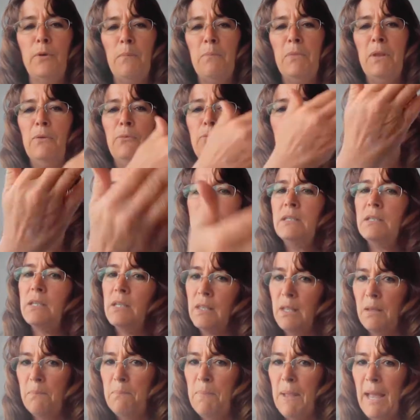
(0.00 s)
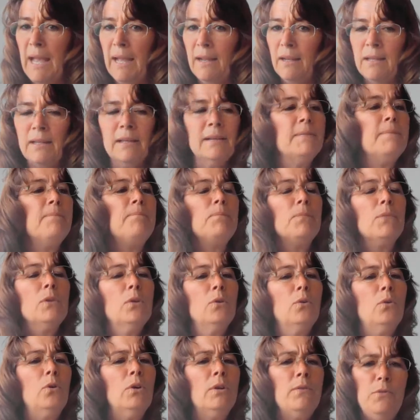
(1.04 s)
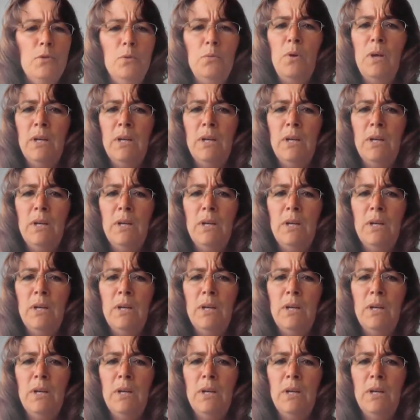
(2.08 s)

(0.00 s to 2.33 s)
from the front to the back, or if you